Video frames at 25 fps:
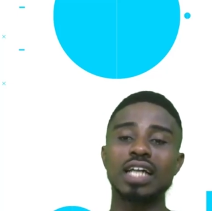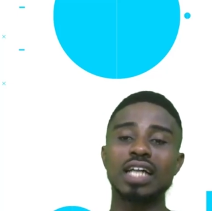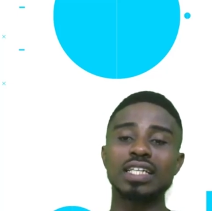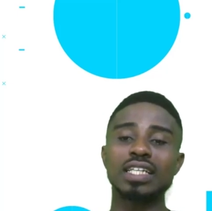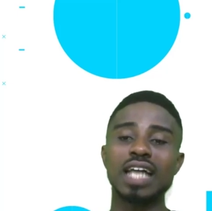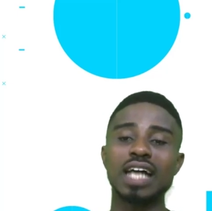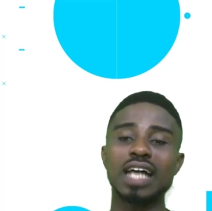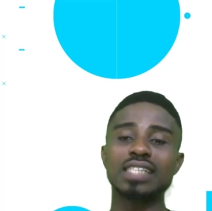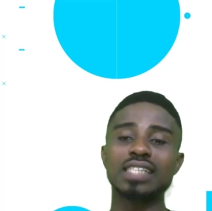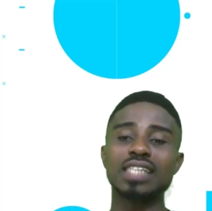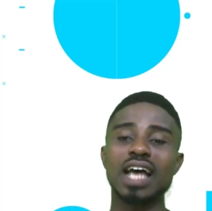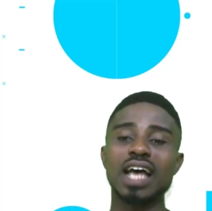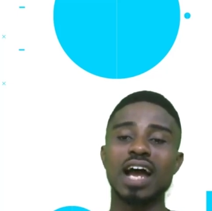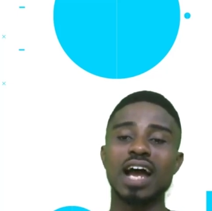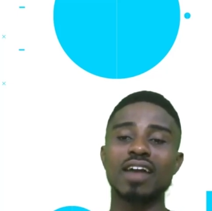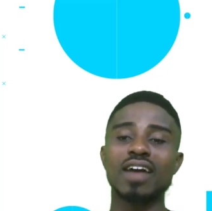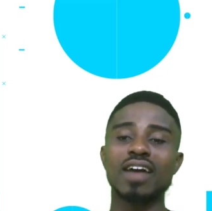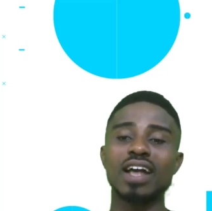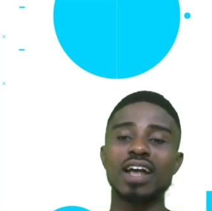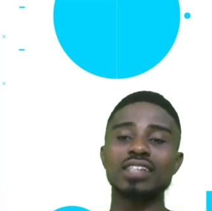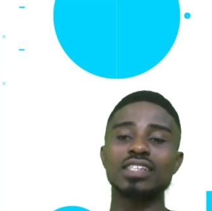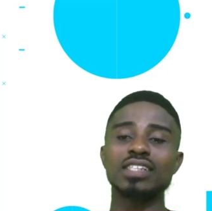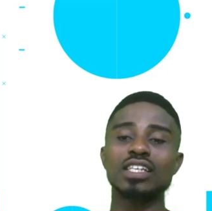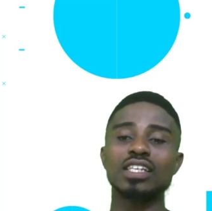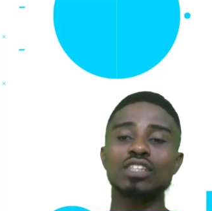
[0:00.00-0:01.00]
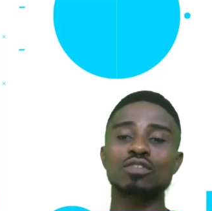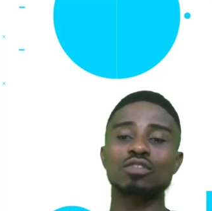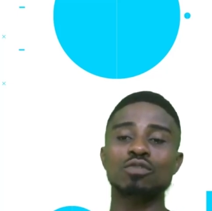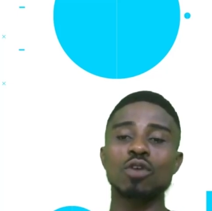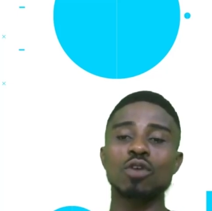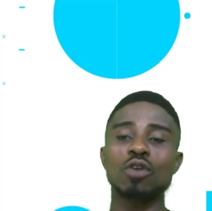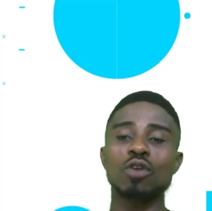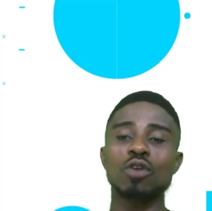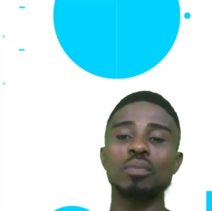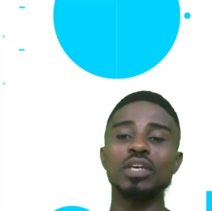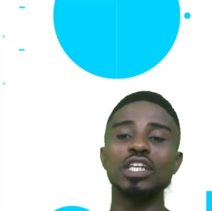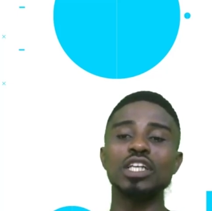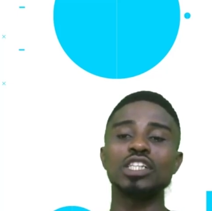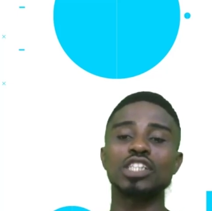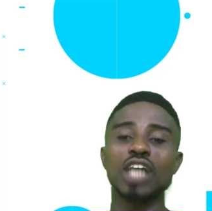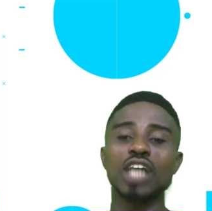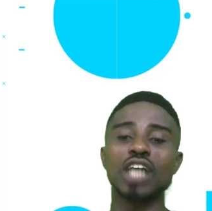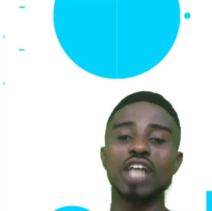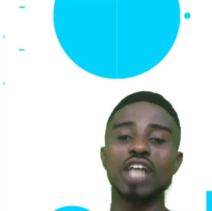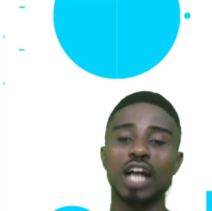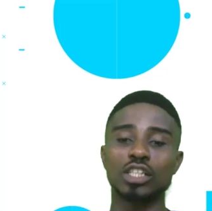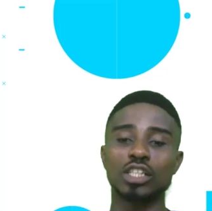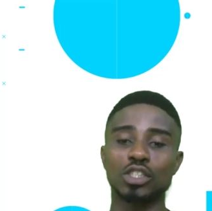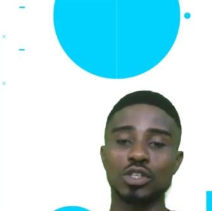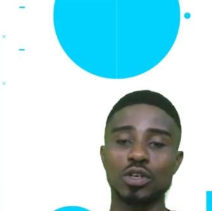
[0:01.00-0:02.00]
that arises from each
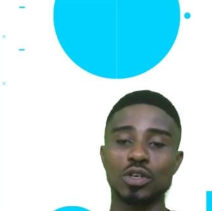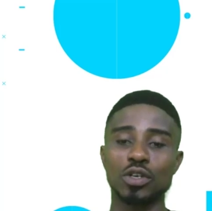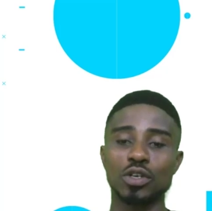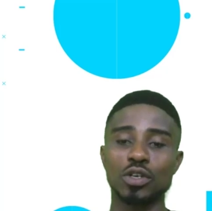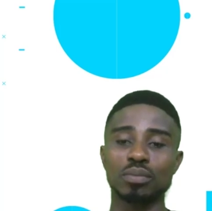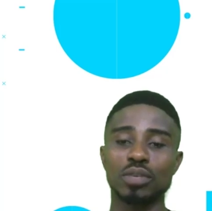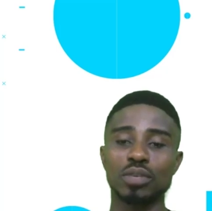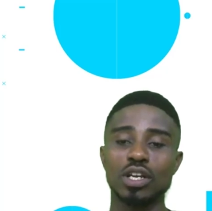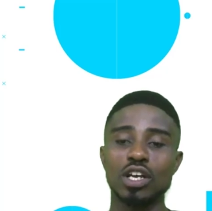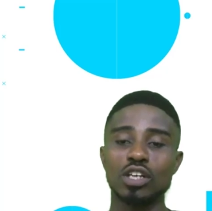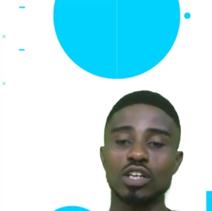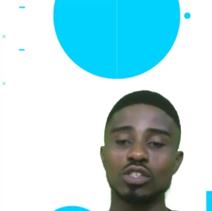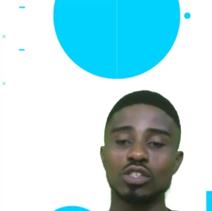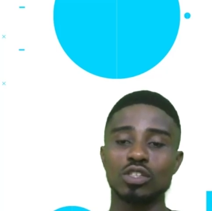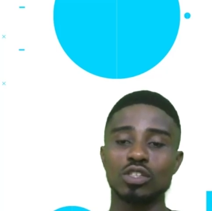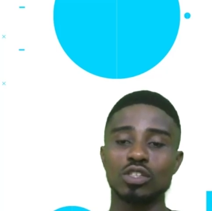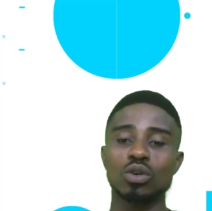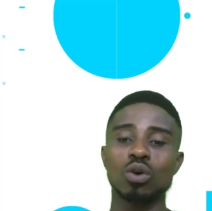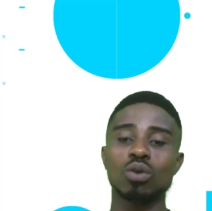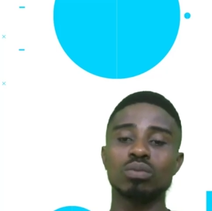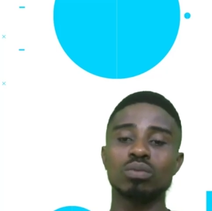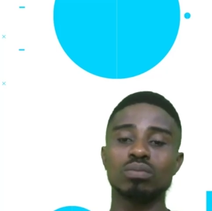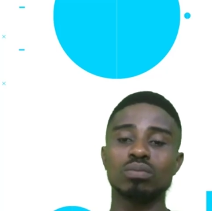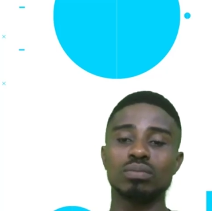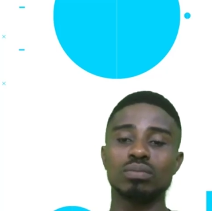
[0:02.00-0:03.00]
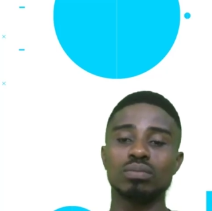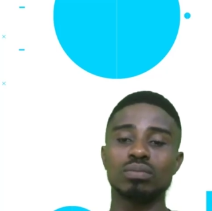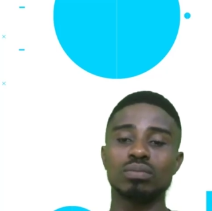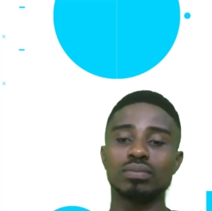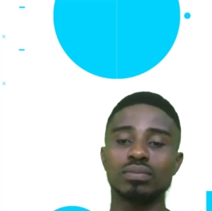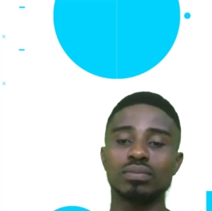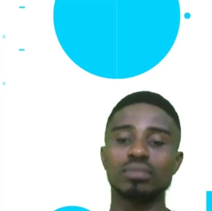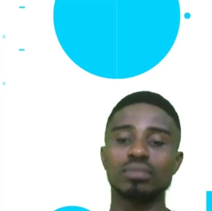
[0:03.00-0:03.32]
atrium. So